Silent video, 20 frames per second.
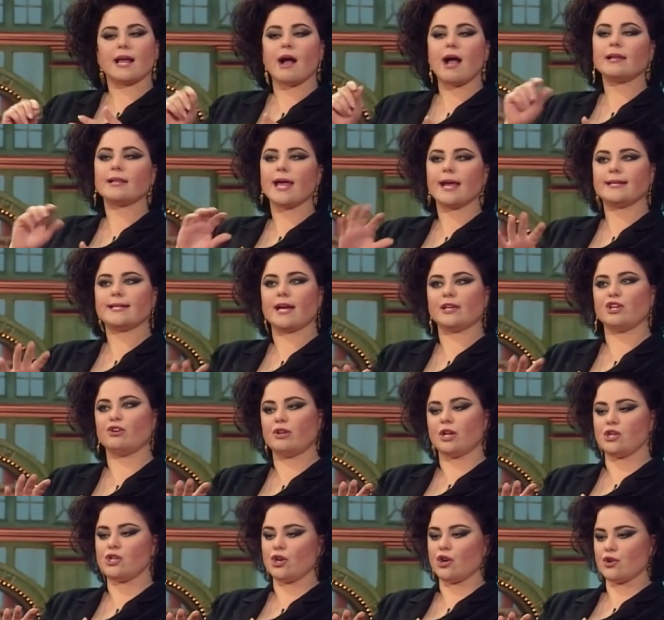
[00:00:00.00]
Now, I liked how you
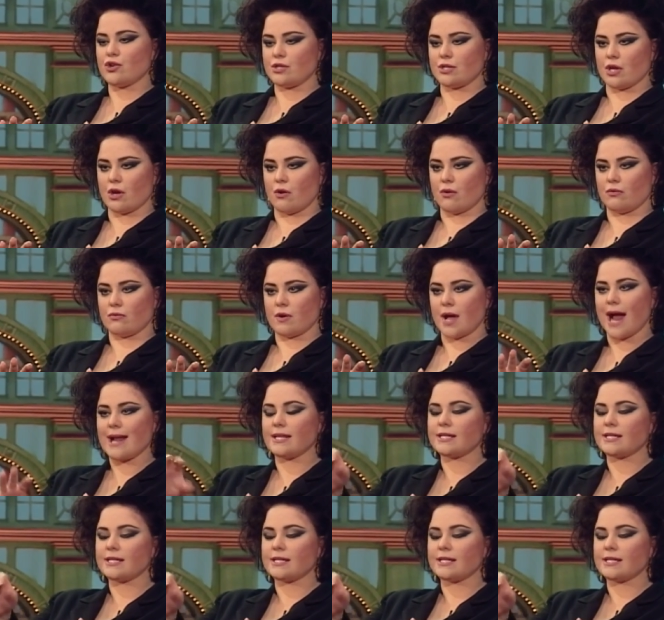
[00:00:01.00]
did yours, though. Yeah.